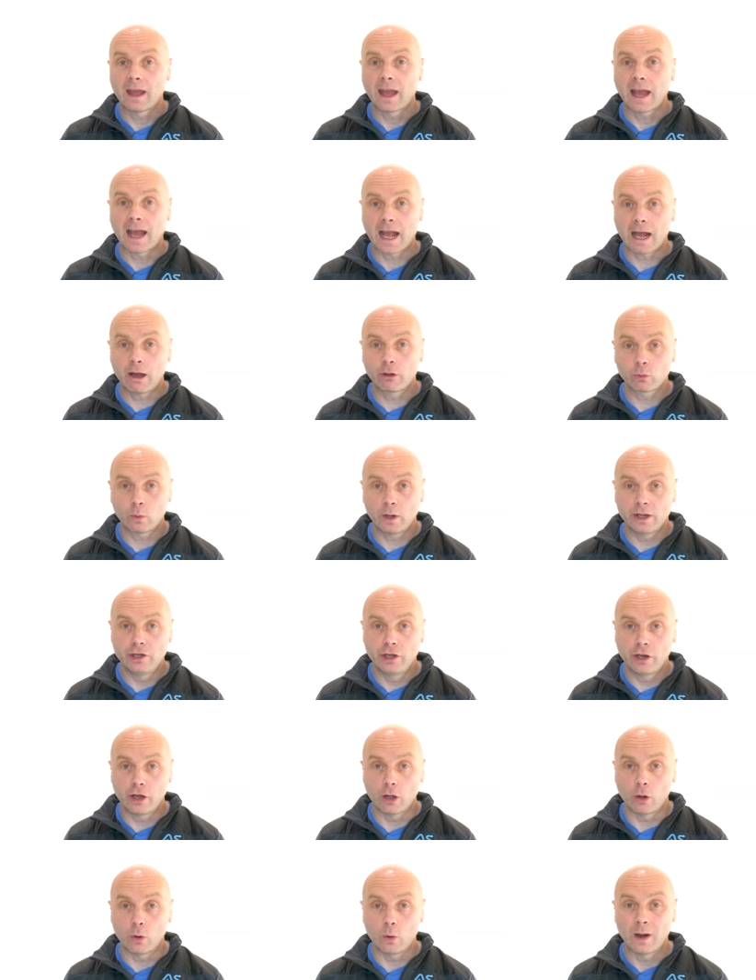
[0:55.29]
how do I
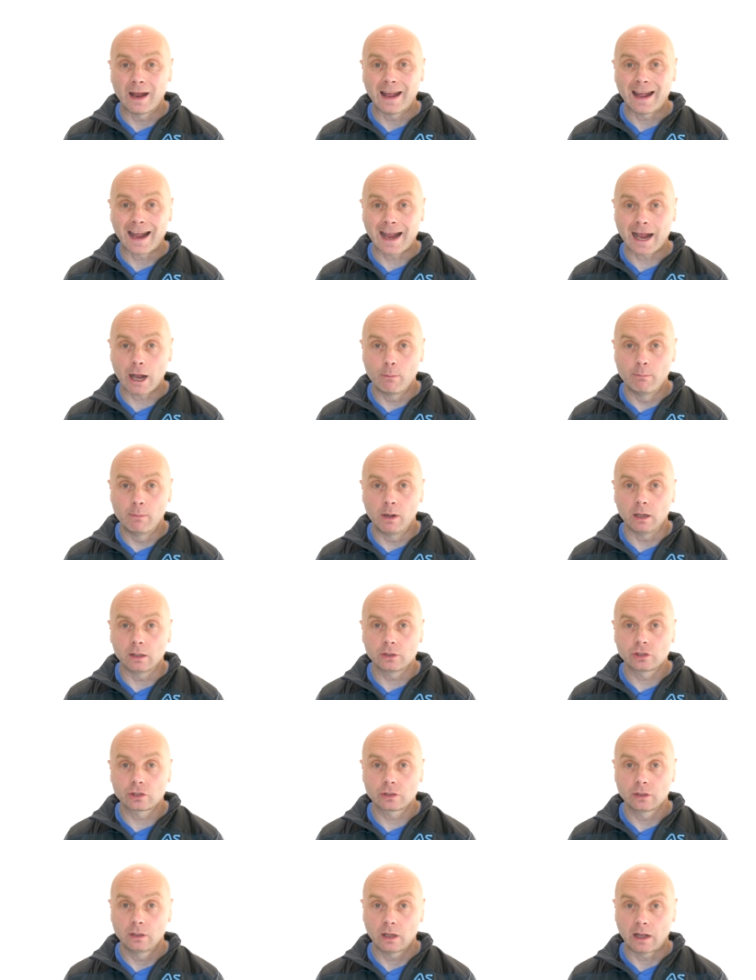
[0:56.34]
know how
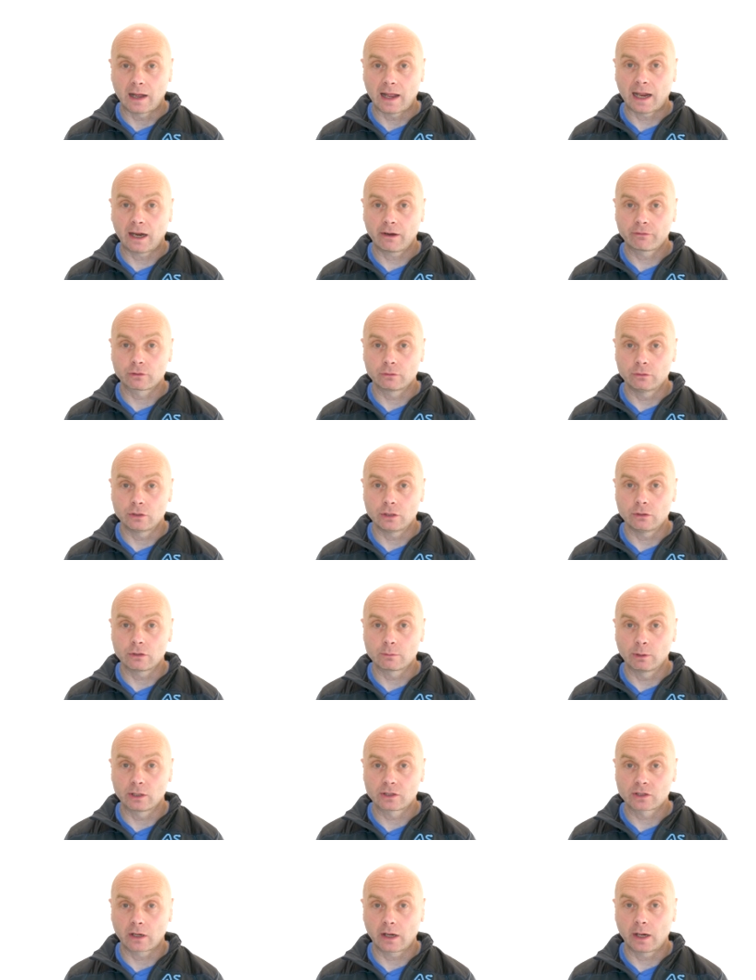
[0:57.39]
much I have to reduce
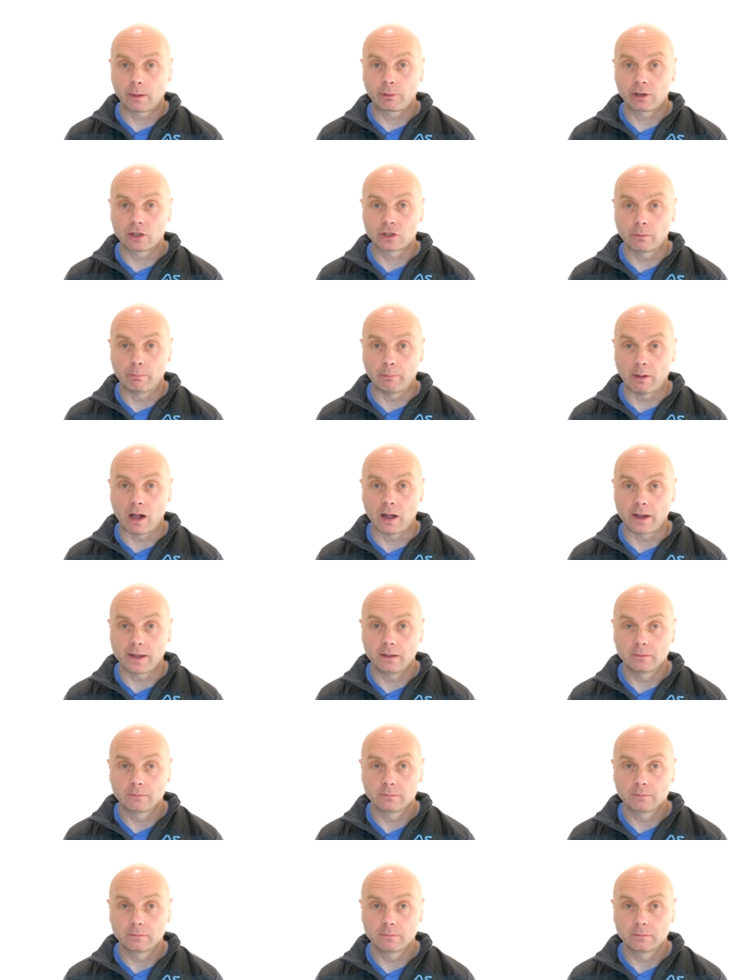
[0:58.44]
my tyre pressure by?